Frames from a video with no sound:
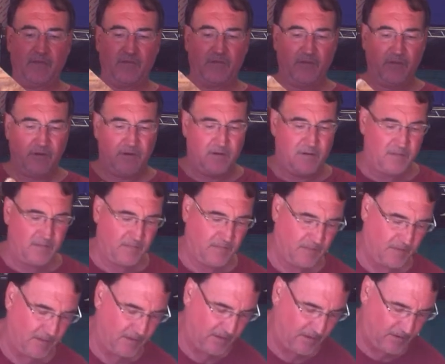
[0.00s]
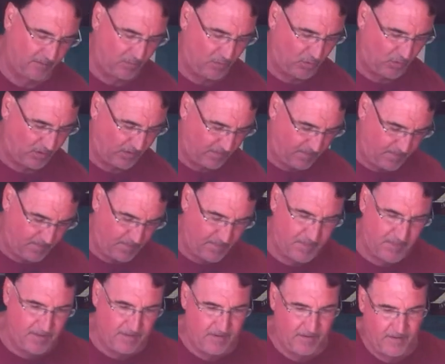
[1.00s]
so they're a little more
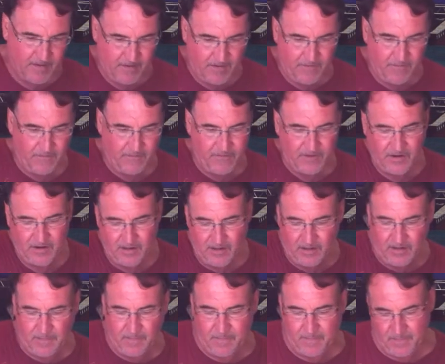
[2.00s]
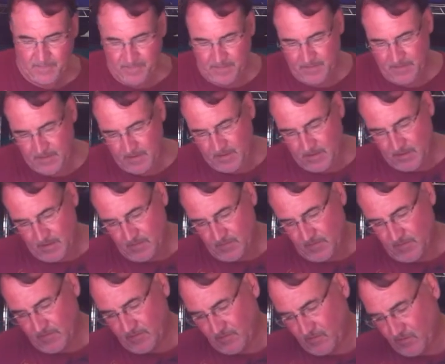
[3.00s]
fiddly.
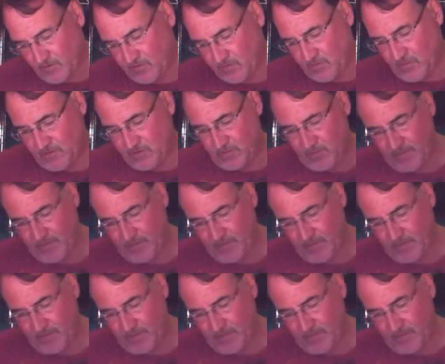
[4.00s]
But of course, once